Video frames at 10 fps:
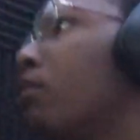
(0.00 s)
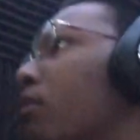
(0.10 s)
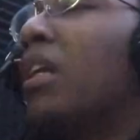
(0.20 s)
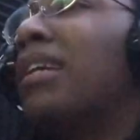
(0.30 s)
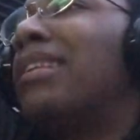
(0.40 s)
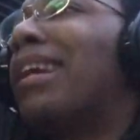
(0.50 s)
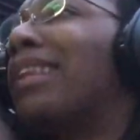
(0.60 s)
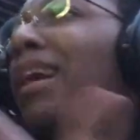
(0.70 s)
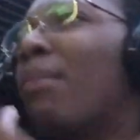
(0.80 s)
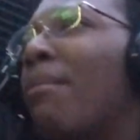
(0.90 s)
The good thing I
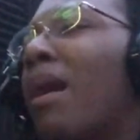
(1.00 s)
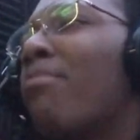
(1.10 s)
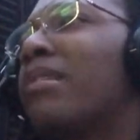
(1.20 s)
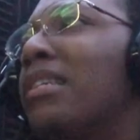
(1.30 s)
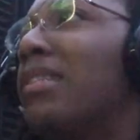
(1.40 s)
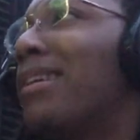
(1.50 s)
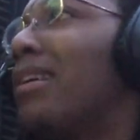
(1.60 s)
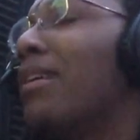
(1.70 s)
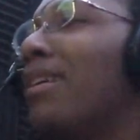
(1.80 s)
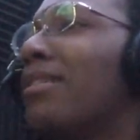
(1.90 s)
like about my
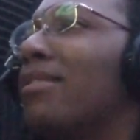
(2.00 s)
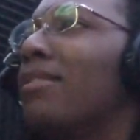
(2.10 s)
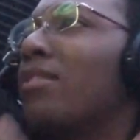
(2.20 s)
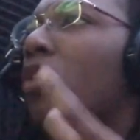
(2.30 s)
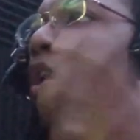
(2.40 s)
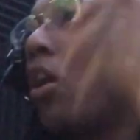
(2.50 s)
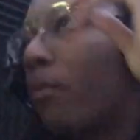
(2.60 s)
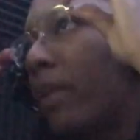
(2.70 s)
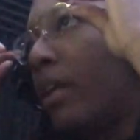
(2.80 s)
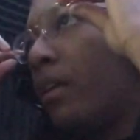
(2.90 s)
preset is it's
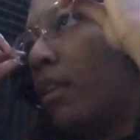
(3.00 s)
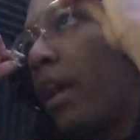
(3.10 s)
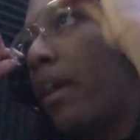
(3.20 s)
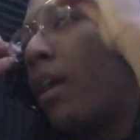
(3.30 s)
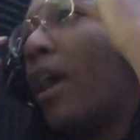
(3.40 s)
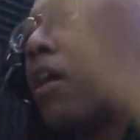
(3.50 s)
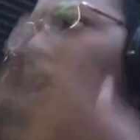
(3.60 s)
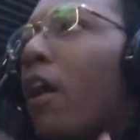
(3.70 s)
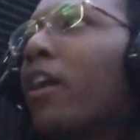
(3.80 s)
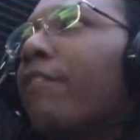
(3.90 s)
already, like,
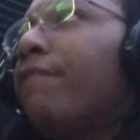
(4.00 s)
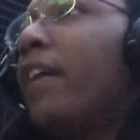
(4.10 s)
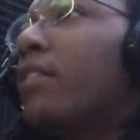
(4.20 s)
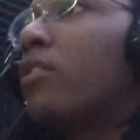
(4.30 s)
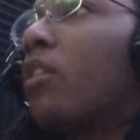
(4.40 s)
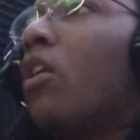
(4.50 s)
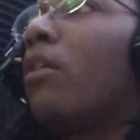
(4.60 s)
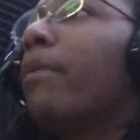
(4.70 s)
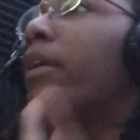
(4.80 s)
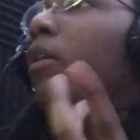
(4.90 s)
all the effects is
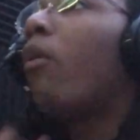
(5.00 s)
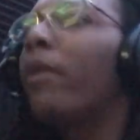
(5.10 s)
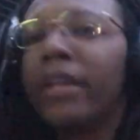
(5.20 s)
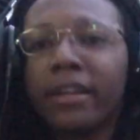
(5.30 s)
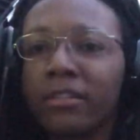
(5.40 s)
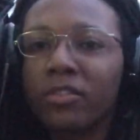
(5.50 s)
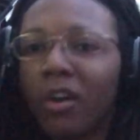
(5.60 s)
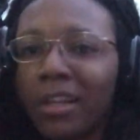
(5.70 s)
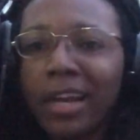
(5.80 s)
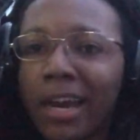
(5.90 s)
already on there. So
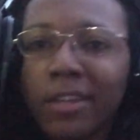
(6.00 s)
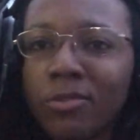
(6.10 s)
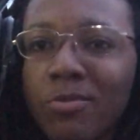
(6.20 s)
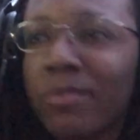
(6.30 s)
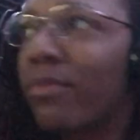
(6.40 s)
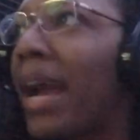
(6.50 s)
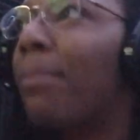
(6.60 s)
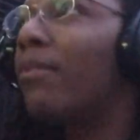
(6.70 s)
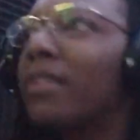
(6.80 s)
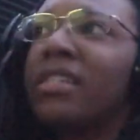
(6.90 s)
all I gotta do is rap
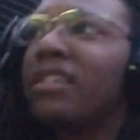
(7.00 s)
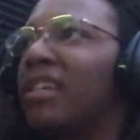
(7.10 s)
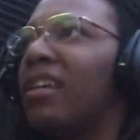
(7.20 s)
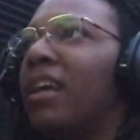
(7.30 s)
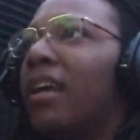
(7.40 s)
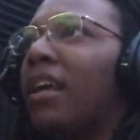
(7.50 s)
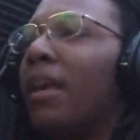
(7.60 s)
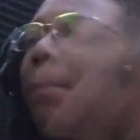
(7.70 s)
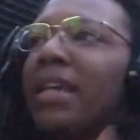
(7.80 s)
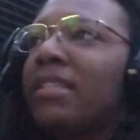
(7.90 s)
on the shit.
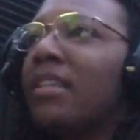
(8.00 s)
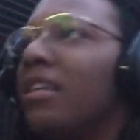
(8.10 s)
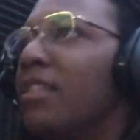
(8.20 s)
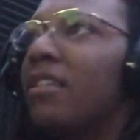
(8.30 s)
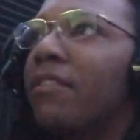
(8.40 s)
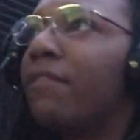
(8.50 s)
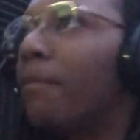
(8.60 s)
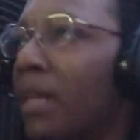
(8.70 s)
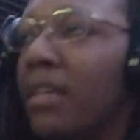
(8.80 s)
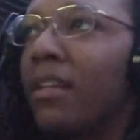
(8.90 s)
It makes it easier for
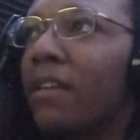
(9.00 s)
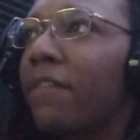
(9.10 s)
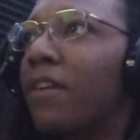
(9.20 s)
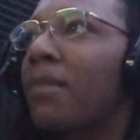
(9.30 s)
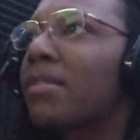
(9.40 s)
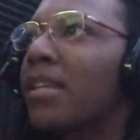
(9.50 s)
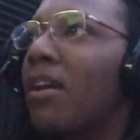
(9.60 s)
me. You feel what I'm saying?